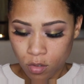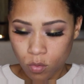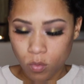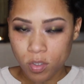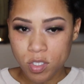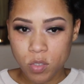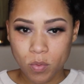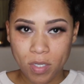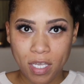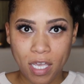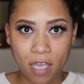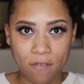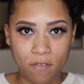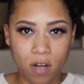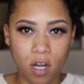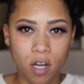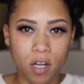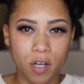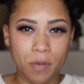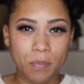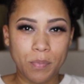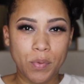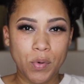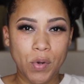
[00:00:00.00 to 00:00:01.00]
Once we have
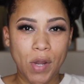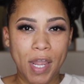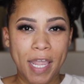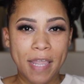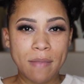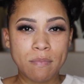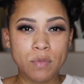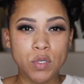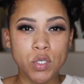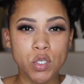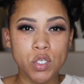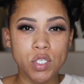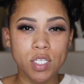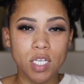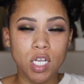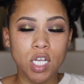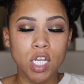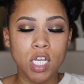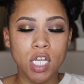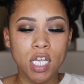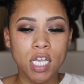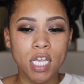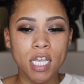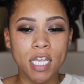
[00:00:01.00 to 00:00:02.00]
our primers
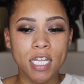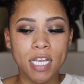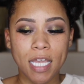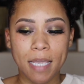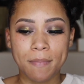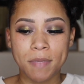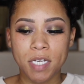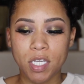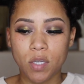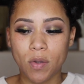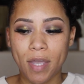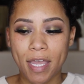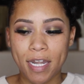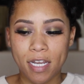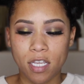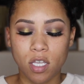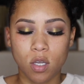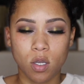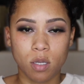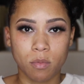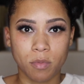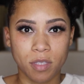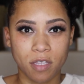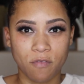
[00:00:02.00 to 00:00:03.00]
on, I'm gonna go ahead and
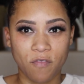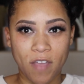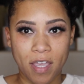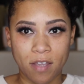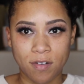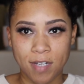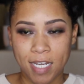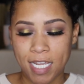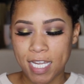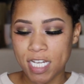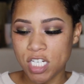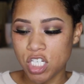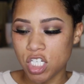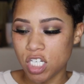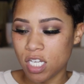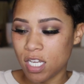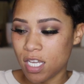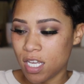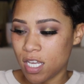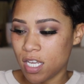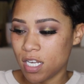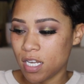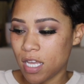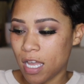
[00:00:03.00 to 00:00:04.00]
go in with the
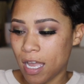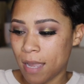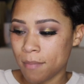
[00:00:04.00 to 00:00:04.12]
foundation.